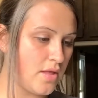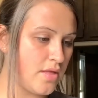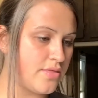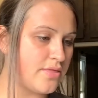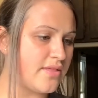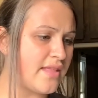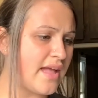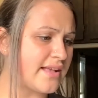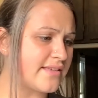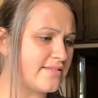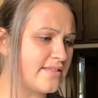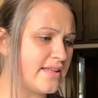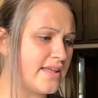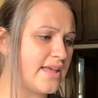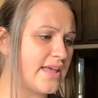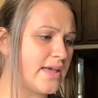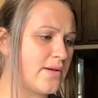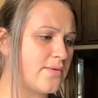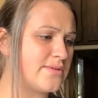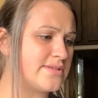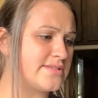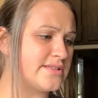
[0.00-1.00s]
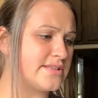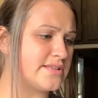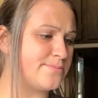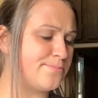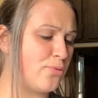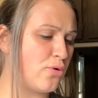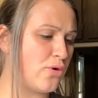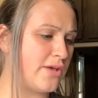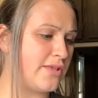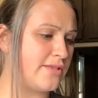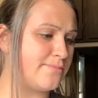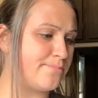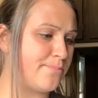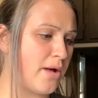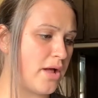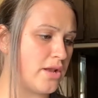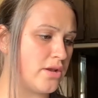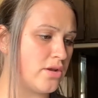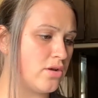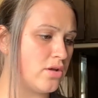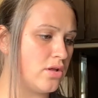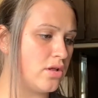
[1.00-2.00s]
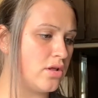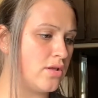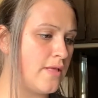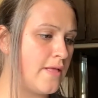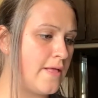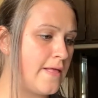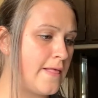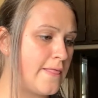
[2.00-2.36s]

Next thing, it was this boys bundle.